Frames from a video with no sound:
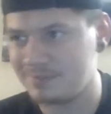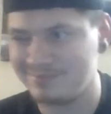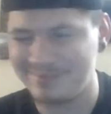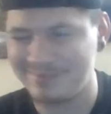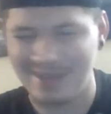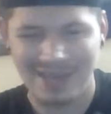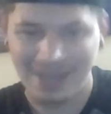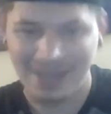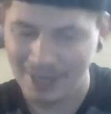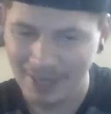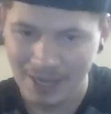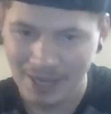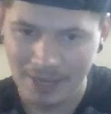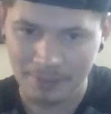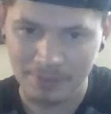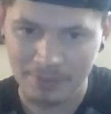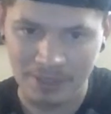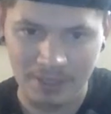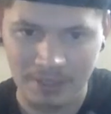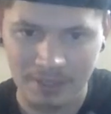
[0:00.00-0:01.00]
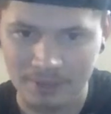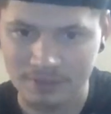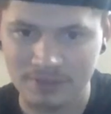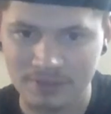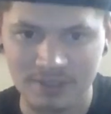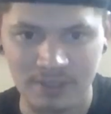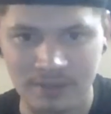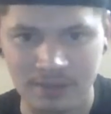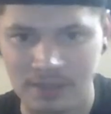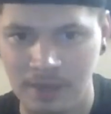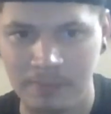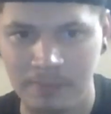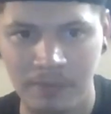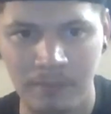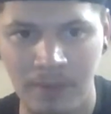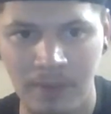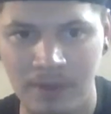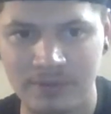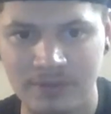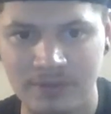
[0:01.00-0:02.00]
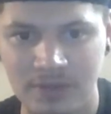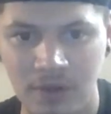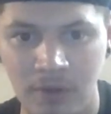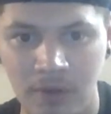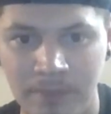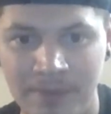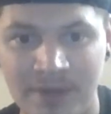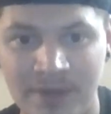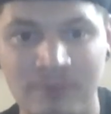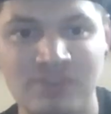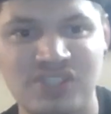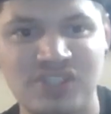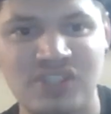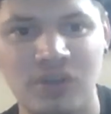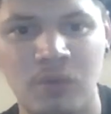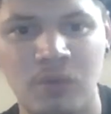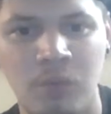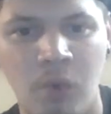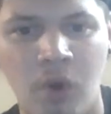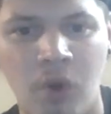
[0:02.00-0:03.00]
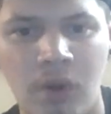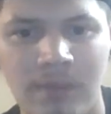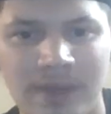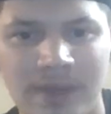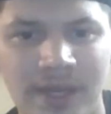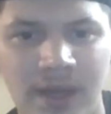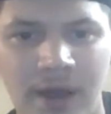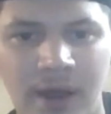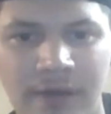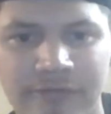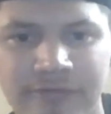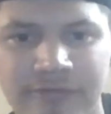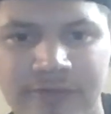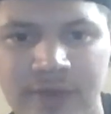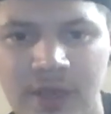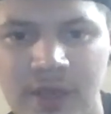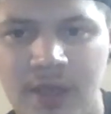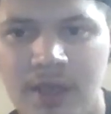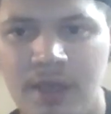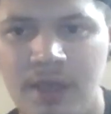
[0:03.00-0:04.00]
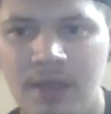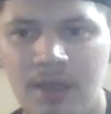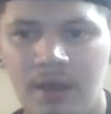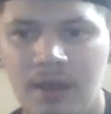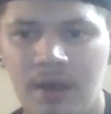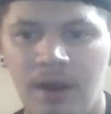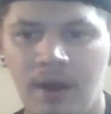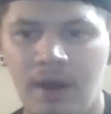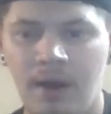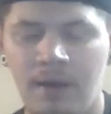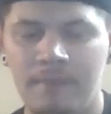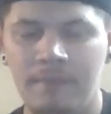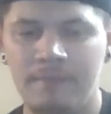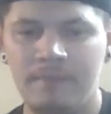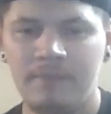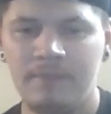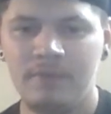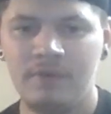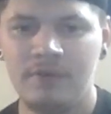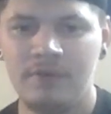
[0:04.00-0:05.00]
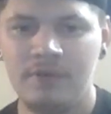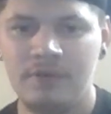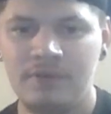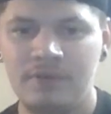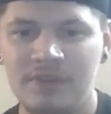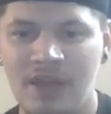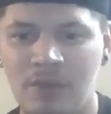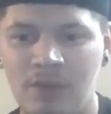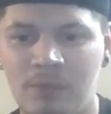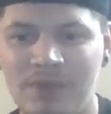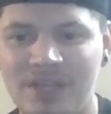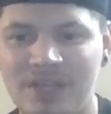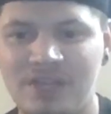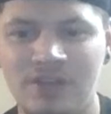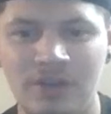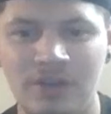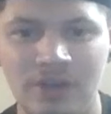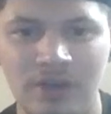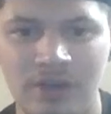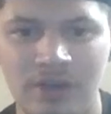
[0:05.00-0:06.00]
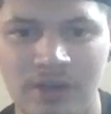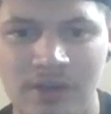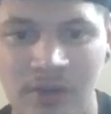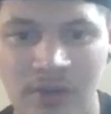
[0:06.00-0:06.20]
man, it had to be a couple months ago, but it was still warm enough that we could.